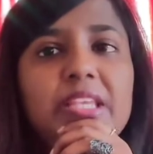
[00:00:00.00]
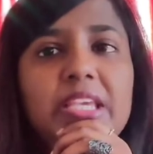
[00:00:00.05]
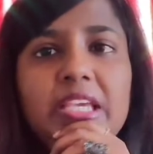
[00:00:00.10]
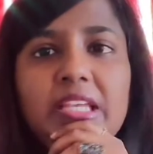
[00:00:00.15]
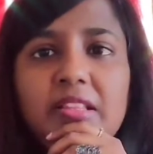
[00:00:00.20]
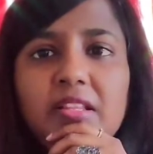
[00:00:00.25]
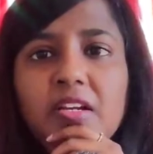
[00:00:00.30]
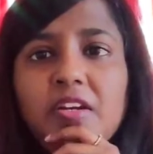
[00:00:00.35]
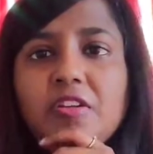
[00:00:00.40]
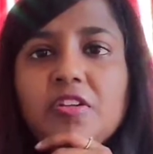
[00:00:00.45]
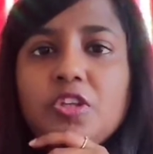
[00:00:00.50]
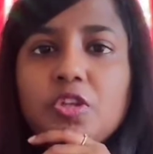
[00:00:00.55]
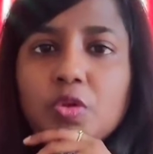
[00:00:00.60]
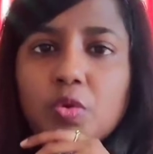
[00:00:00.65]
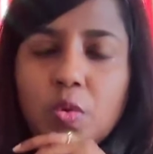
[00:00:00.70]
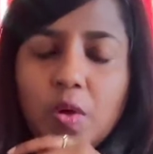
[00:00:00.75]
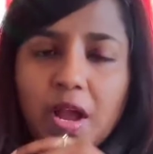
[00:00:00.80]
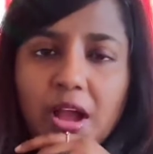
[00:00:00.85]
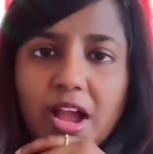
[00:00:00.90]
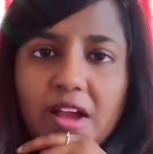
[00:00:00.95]
either
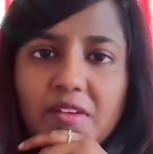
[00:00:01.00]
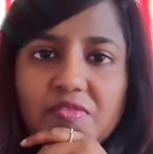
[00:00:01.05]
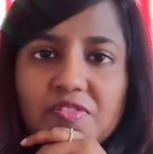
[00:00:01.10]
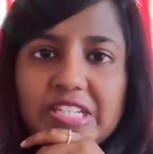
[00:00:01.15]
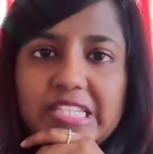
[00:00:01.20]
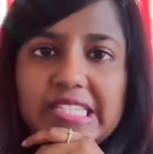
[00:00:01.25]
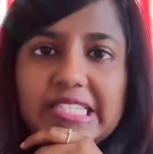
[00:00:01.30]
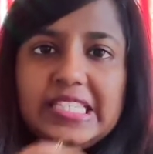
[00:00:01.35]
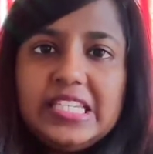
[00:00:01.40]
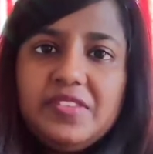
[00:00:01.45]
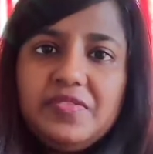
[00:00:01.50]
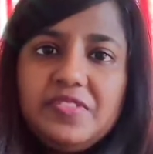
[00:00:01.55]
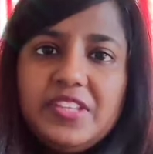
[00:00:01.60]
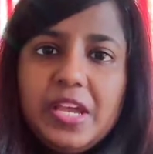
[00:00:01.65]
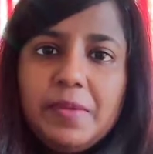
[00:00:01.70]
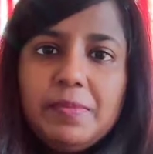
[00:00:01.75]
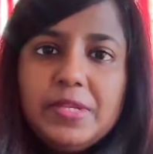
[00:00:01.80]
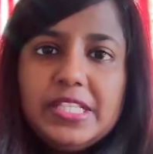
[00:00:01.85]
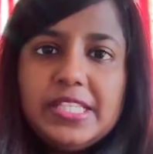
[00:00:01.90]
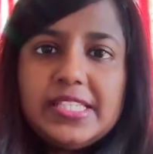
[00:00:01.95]
you have deceived
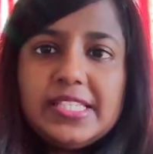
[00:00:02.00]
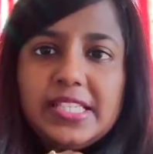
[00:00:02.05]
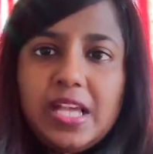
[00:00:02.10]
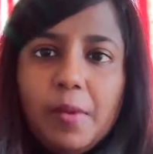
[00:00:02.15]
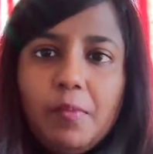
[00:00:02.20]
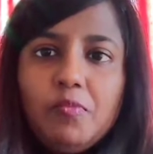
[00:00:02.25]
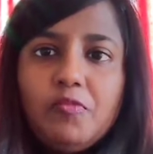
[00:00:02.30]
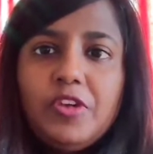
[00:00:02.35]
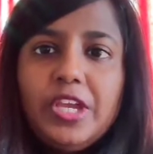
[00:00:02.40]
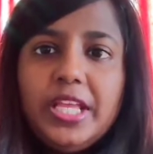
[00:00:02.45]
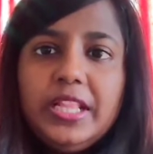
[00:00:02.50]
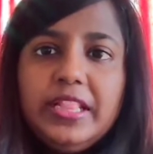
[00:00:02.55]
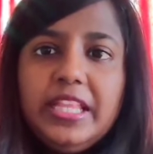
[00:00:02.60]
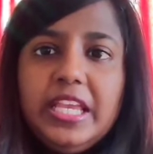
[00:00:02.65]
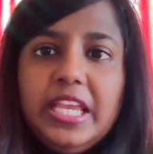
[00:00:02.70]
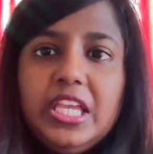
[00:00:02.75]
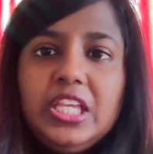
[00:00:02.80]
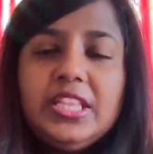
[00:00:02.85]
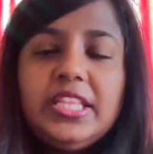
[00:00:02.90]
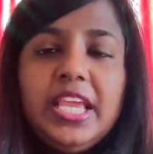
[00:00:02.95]
them in some way.
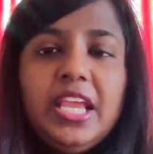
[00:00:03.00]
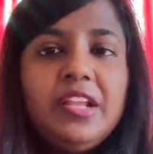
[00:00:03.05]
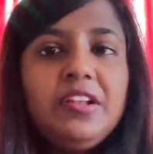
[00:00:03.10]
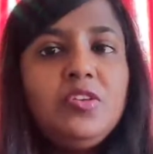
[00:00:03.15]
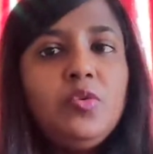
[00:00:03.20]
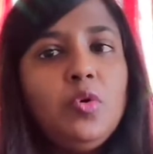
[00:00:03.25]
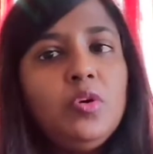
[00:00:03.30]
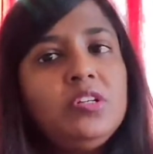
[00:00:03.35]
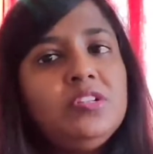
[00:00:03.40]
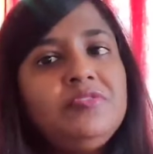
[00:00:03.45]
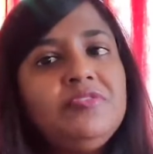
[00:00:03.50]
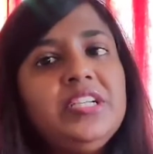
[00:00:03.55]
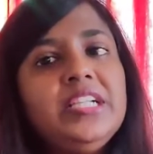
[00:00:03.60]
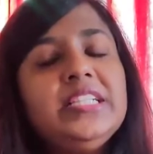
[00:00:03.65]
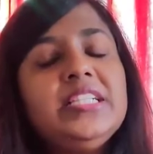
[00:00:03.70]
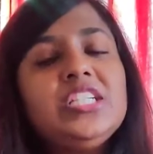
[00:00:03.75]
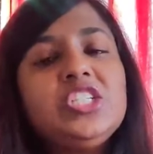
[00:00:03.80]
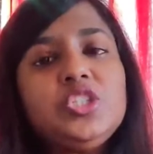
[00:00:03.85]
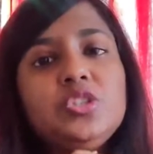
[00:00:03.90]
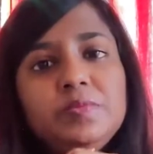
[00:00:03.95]
They don't
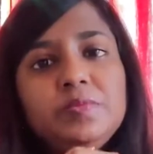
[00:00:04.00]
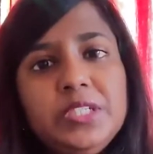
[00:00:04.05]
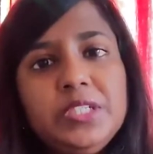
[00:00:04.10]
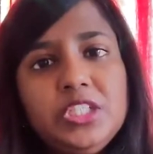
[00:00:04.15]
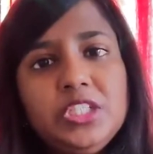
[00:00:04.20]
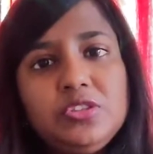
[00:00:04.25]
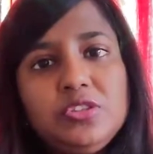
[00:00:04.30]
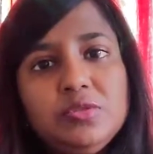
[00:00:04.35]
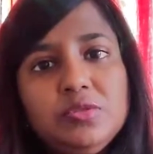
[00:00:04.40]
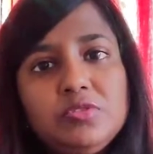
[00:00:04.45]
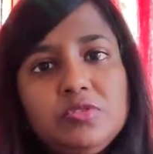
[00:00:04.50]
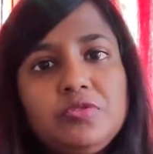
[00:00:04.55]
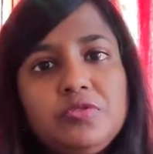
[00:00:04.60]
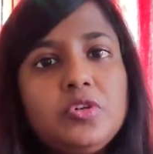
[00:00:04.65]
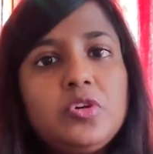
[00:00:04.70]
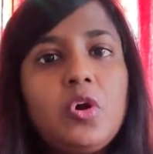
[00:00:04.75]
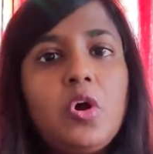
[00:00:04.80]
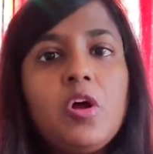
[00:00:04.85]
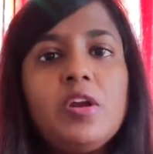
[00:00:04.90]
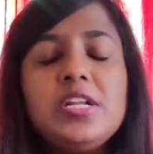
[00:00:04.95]
feel that you're being
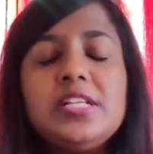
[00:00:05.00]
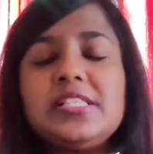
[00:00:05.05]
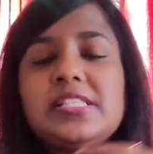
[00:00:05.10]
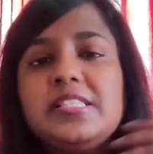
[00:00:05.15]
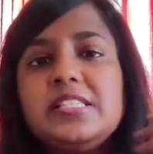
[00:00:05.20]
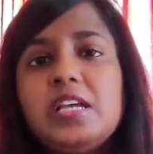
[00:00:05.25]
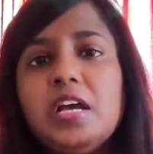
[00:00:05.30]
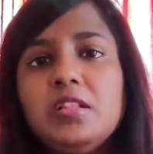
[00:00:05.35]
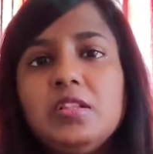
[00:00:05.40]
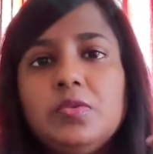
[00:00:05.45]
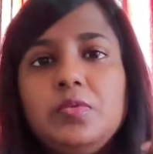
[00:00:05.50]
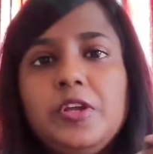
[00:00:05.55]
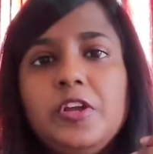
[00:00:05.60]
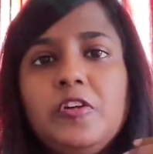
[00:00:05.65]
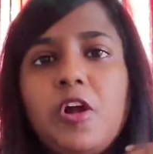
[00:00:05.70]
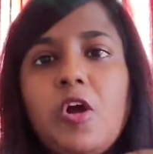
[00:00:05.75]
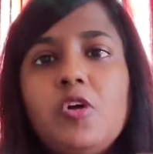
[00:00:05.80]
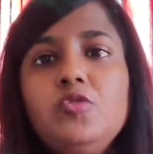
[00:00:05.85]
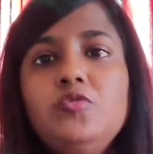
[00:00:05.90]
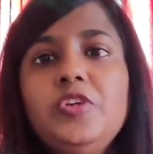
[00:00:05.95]
truthful, or it's the other
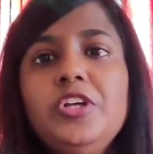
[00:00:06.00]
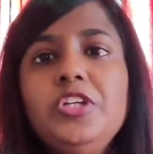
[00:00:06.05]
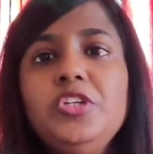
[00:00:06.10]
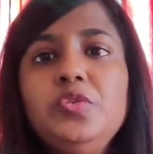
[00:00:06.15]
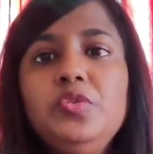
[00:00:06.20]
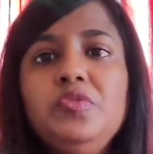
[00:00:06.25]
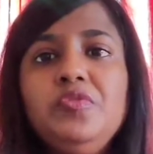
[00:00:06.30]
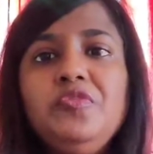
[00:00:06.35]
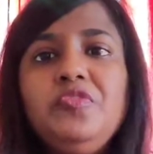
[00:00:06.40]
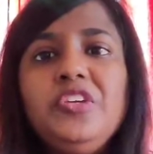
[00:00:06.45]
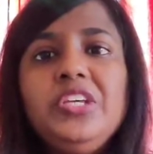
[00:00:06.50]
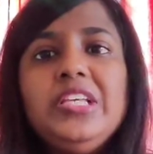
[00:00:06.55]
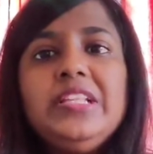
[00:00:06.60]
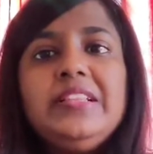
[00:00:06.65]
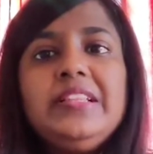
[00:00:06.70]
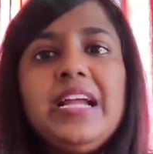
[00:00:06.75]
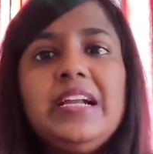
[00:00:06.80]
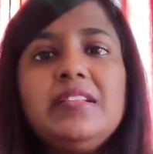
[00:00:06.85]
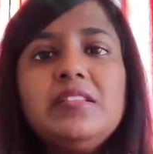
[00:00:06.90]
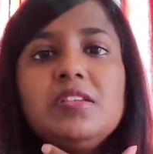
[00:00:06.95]
way around where you
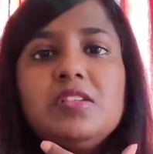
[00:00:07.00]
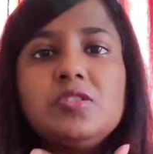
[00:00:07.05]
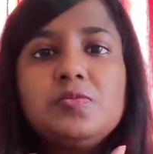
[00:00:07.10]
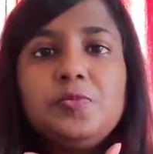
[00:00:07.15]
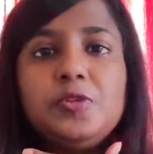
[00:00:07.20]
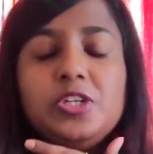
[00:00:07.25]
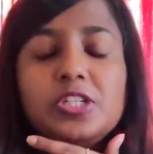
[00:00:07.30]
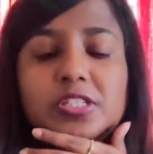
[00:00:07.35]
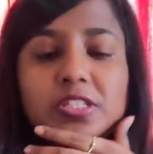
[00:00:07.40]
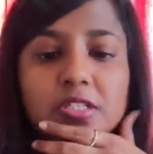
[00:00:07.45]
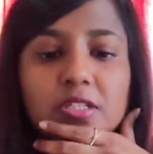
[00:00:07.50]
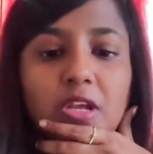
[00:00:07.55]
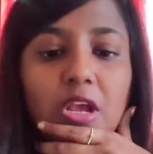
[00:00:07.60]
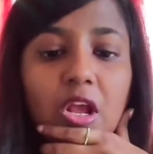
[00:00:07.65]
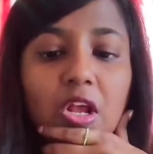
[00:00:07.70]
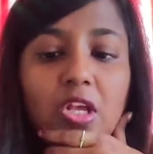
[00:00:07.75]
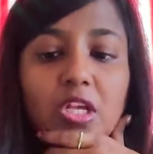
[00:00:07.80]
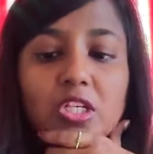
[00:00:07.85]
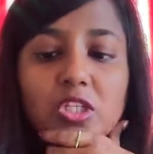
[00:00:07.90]
feel that this person.